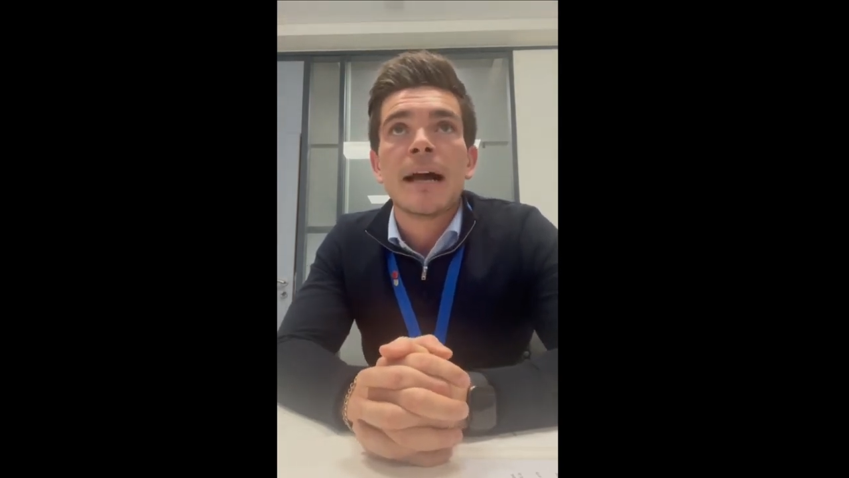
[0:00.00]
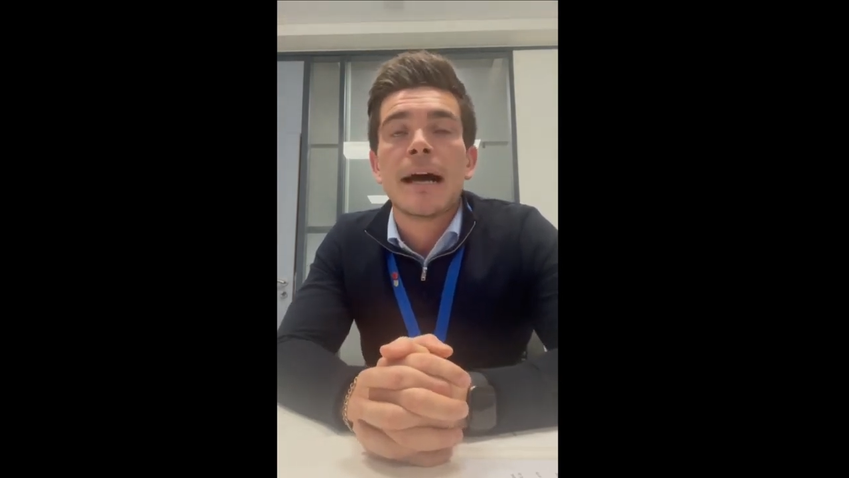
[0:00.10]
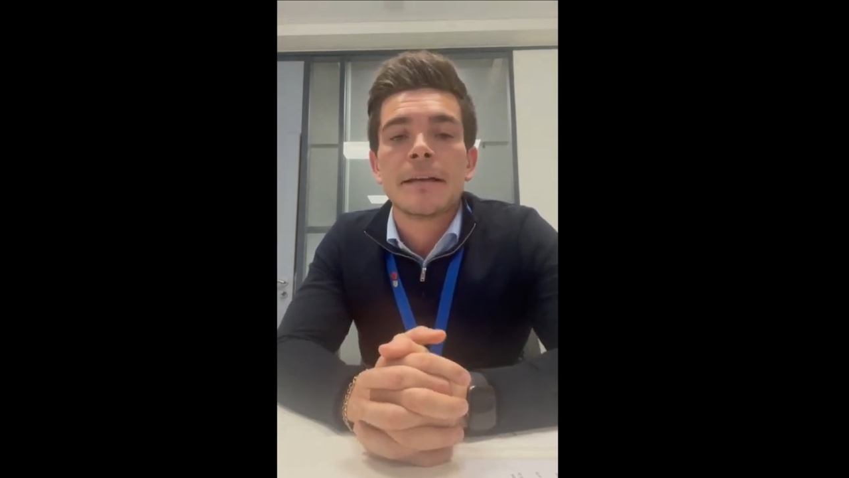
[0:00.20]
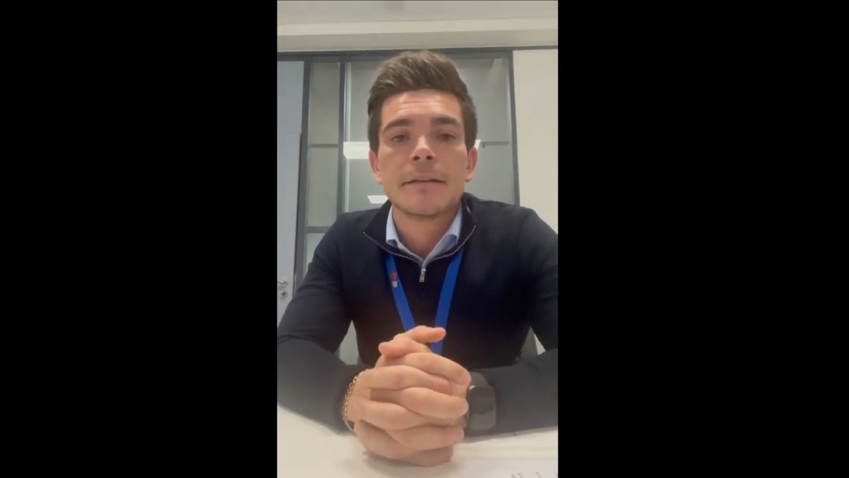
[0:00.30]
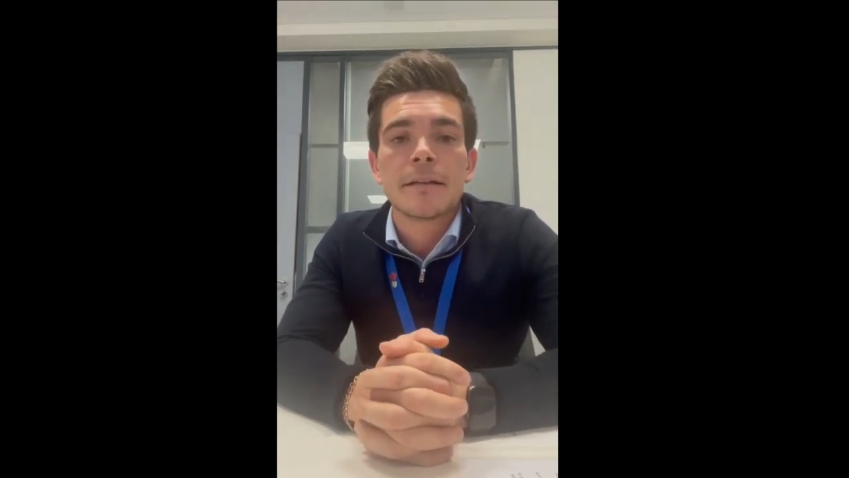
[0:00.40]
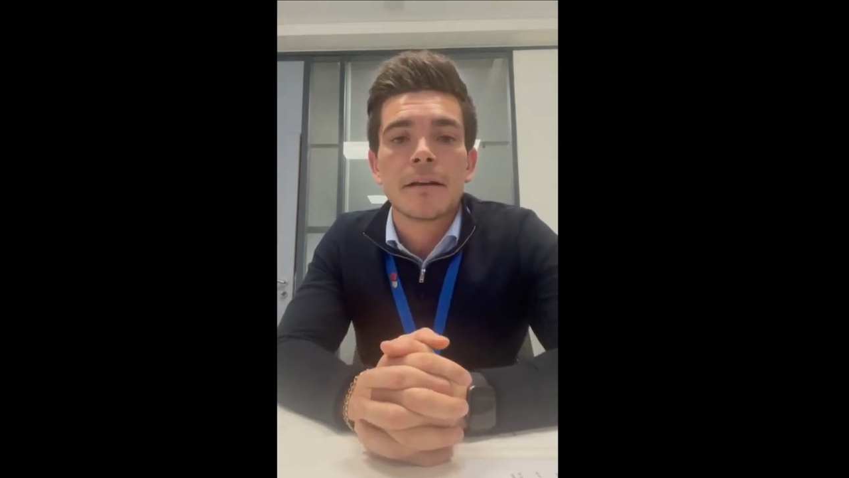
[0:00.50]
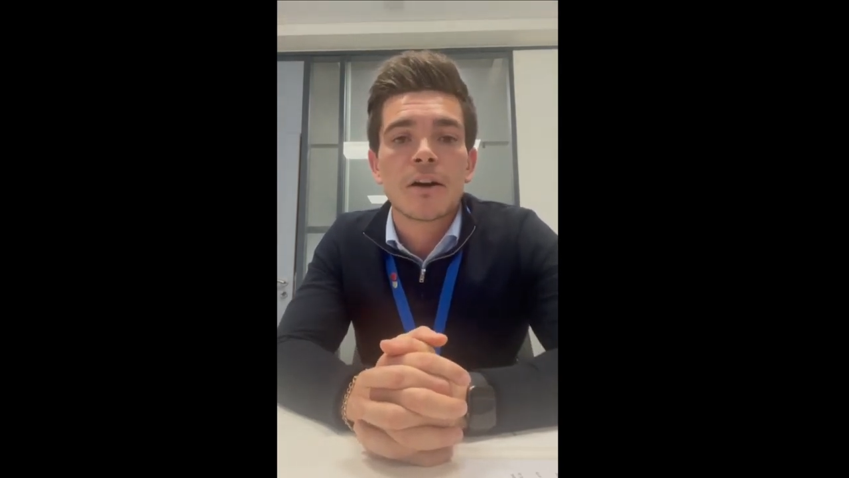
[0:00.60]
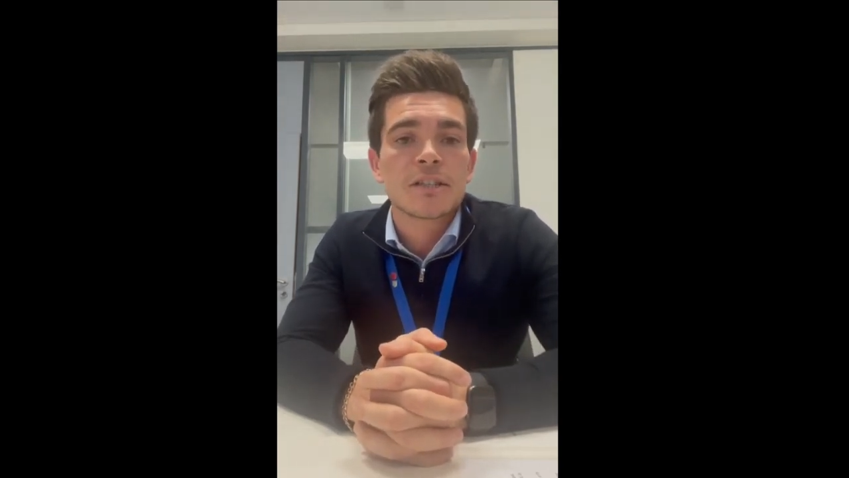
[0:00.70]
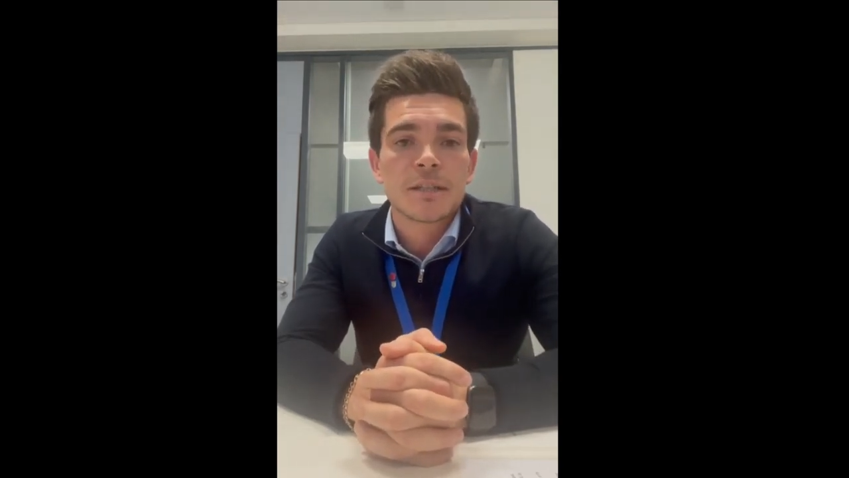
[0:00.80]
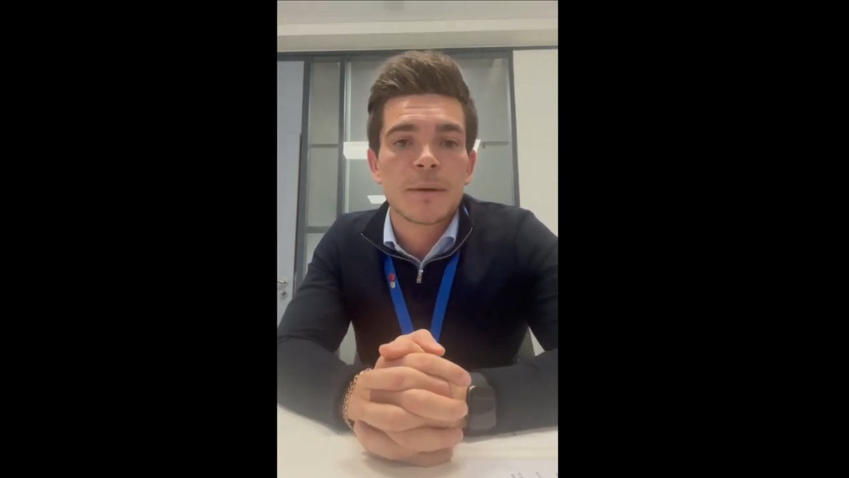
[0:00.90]
And
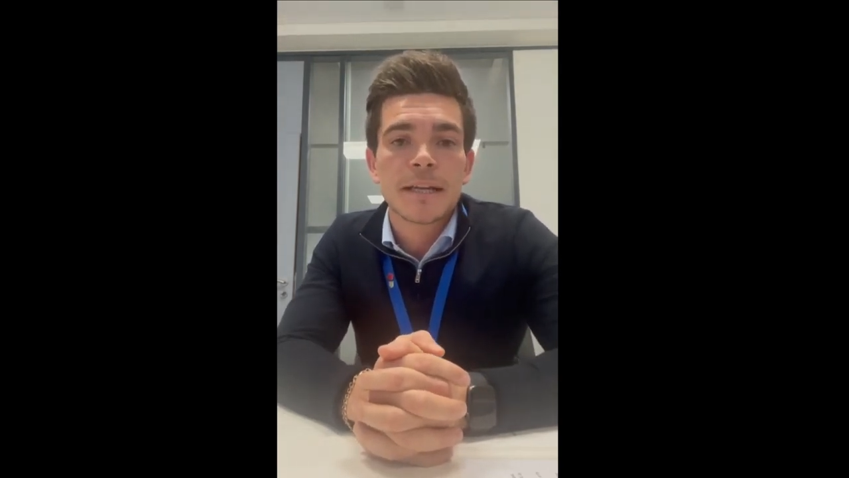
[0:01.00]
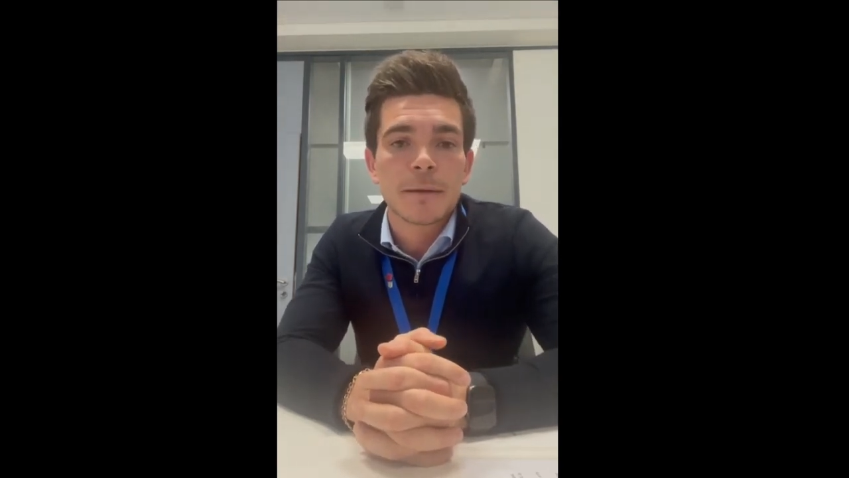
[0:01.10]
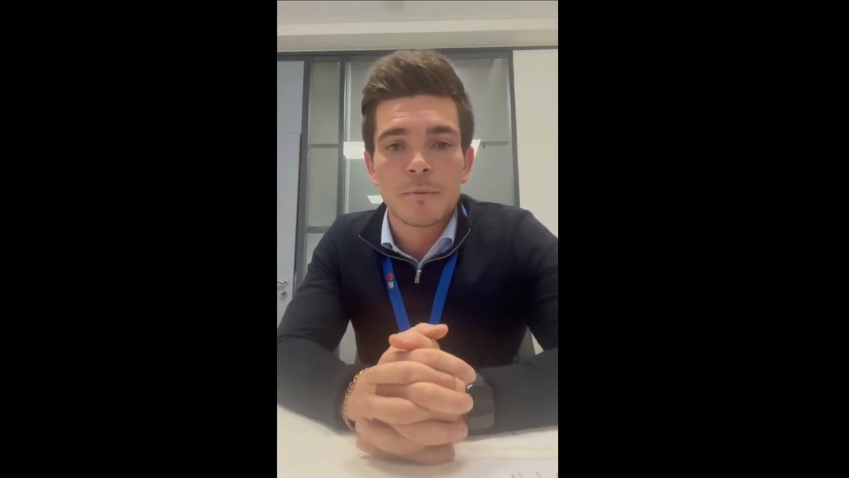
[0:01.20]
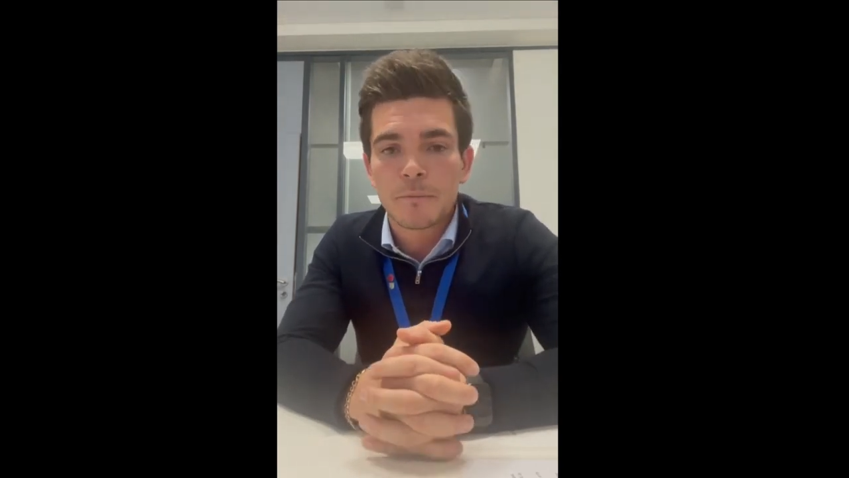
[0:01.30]
largely speaking,